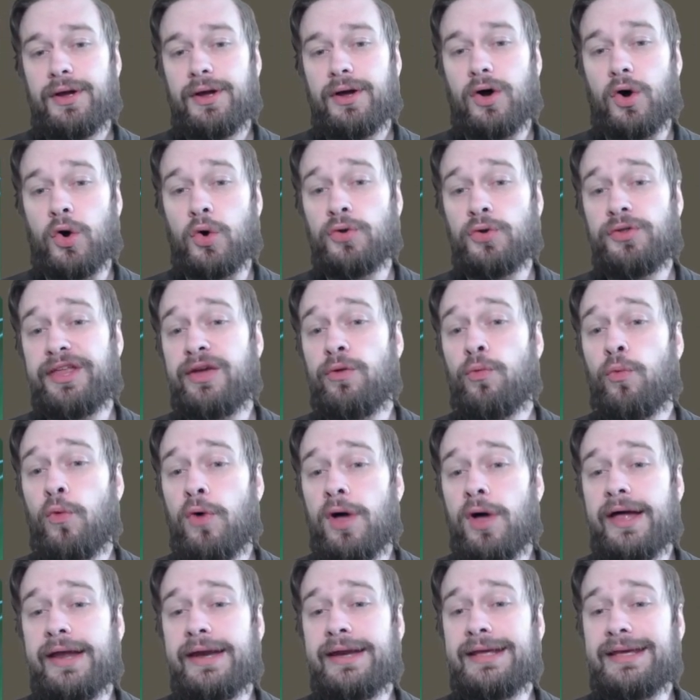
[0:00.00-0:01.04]
Only
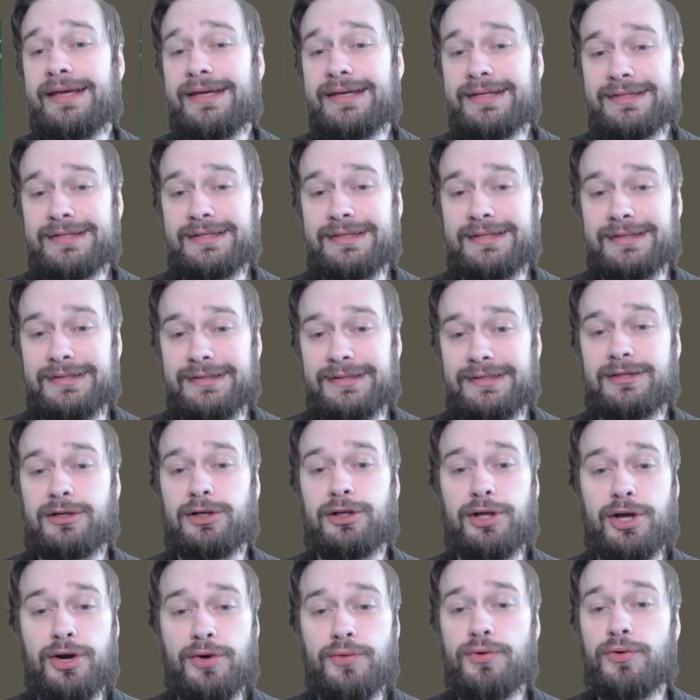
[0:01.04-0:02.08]
one instance,
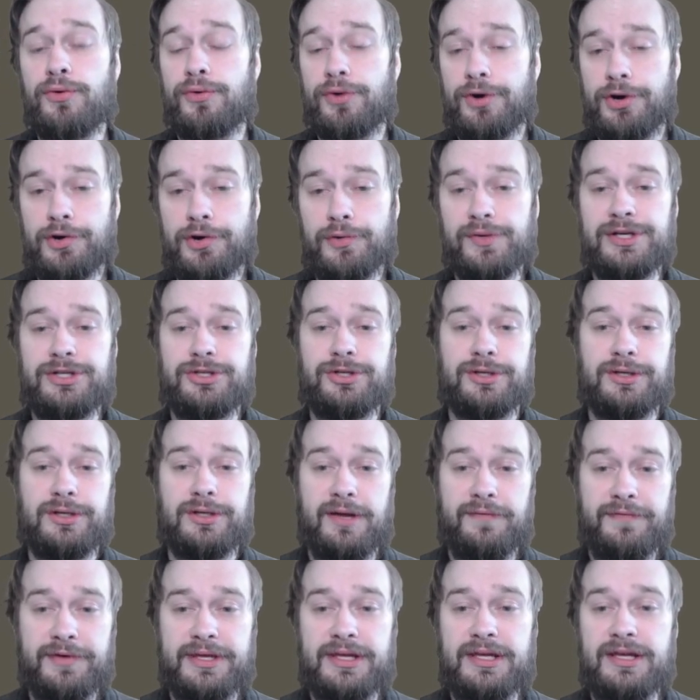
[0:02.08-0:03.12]
clone or
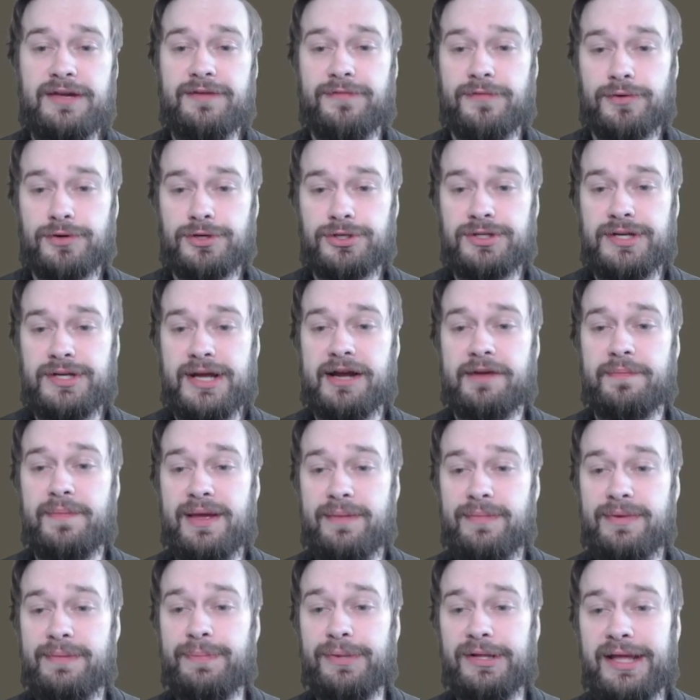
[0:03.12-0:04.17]
original, of a Keyforge deck
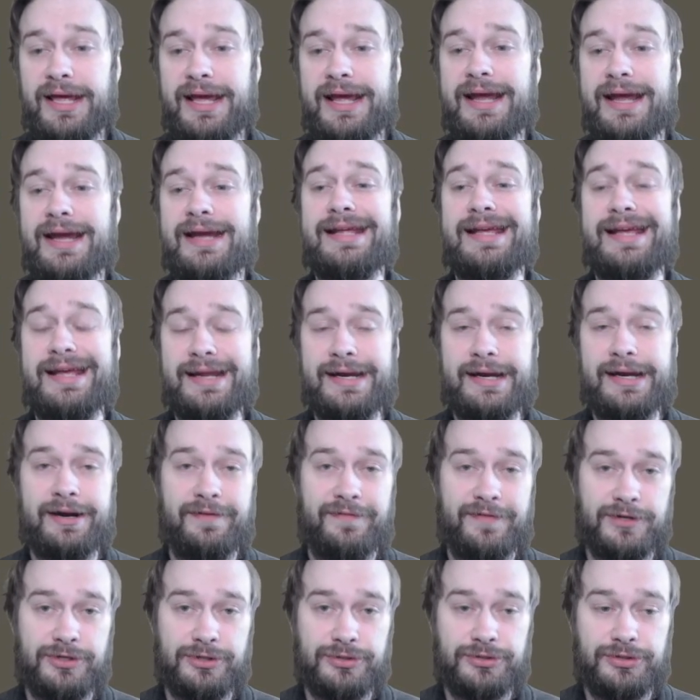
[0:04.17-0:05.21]
may be played in an
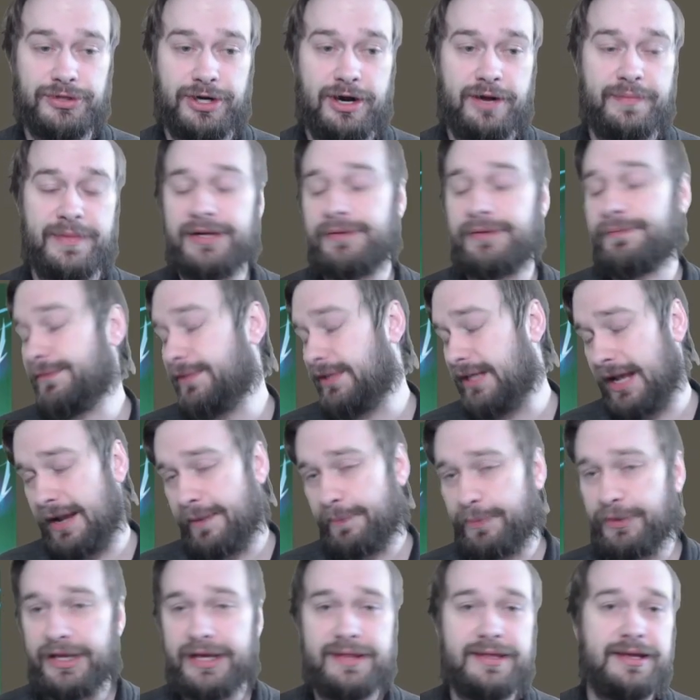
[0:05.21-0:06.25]
official tournament.
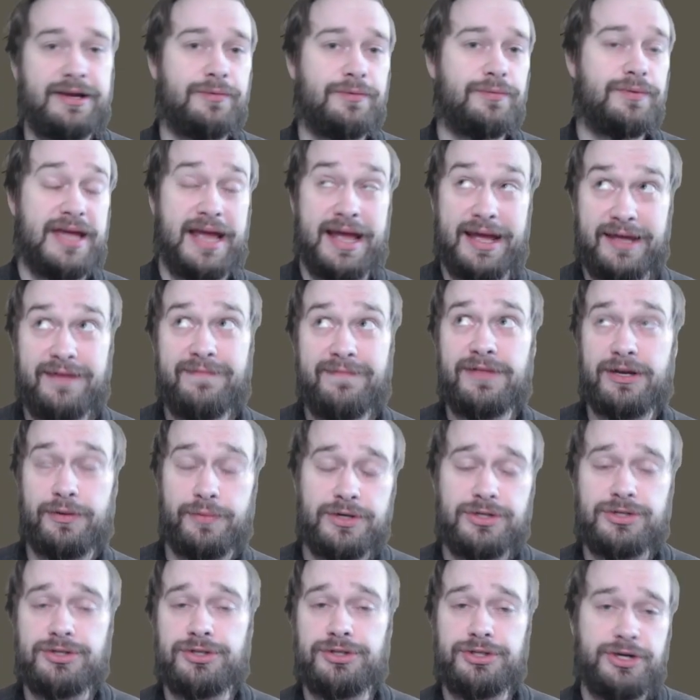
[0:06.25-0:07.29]
Can't give the
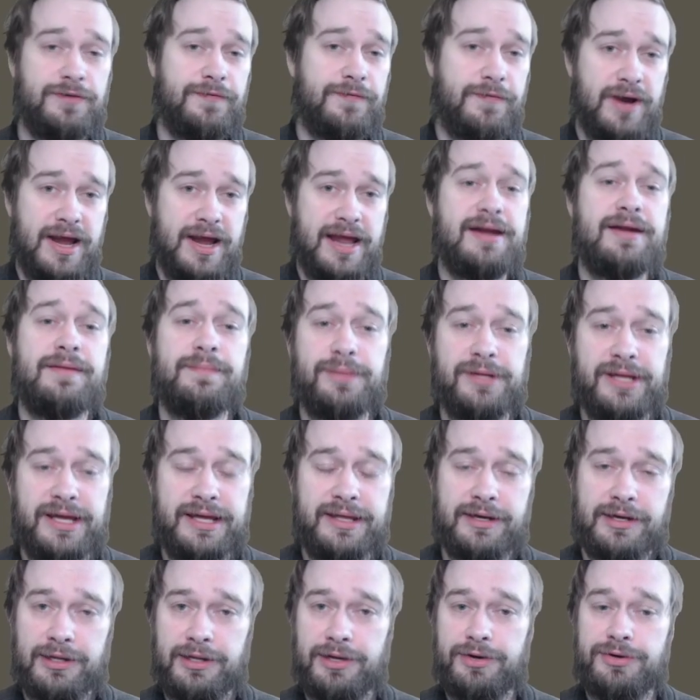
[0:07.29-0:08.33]
original to your friend and play
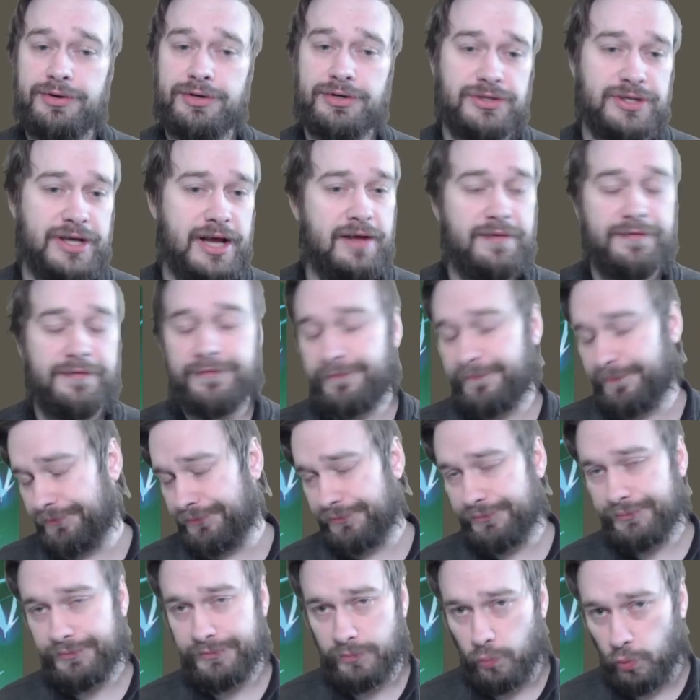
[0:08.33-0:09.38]
the clone yourself.
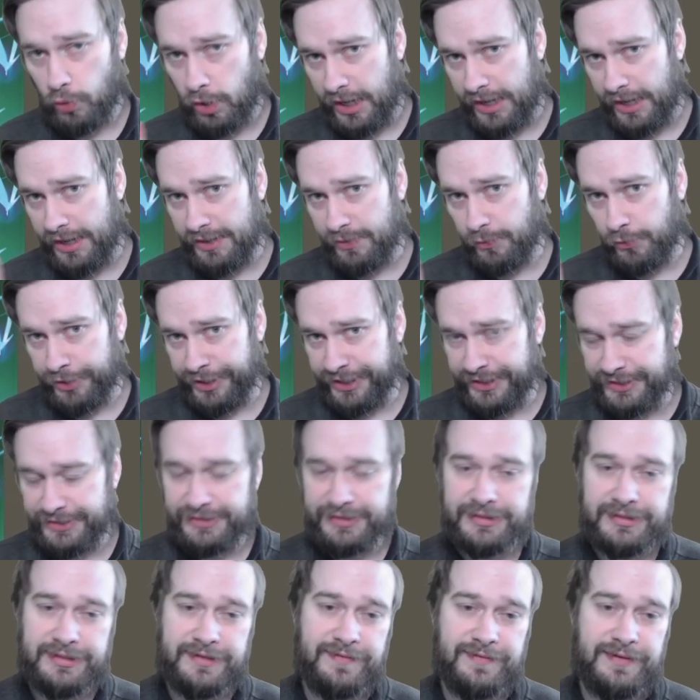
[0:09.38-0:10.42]
One
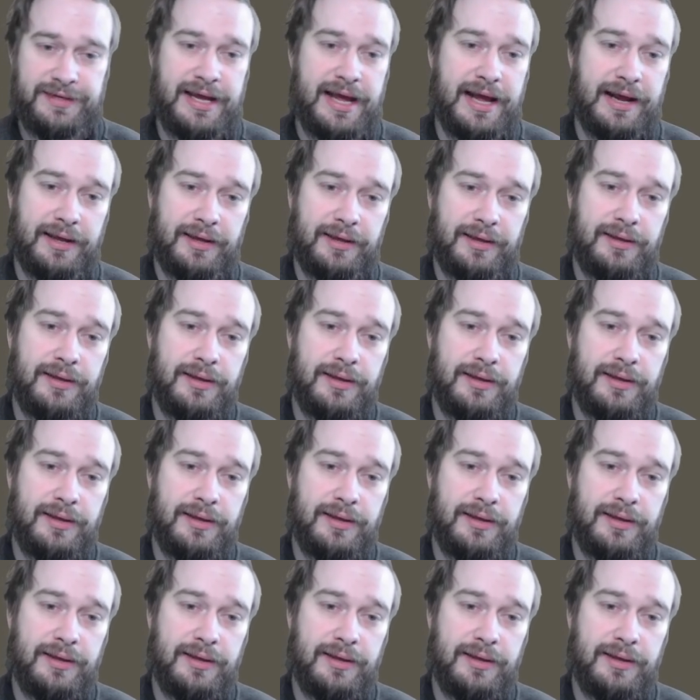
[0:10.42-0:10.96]
instance of the deck.